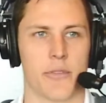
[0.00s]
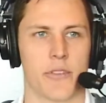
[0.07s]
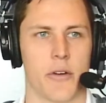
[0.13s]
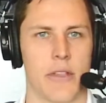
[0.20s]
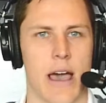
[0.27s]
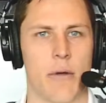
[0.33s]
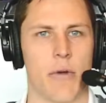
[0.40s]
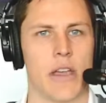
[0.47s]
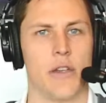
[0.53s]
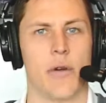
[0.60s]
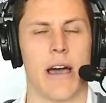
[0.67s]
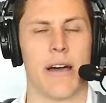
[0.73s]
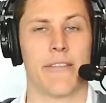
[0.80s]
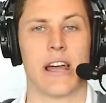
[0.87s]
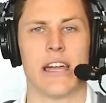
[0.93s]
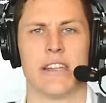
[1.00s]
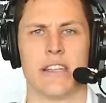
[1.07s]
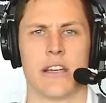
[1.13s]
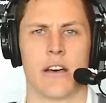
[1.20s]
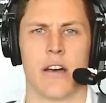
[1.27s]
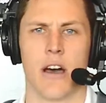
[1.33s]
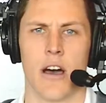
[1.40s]
so that way you have an
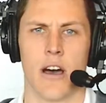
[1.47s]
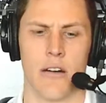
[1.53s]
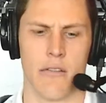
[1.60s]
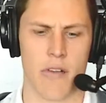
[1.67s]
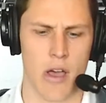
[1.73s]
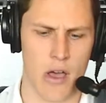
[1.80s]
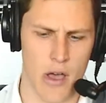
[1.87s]
idea of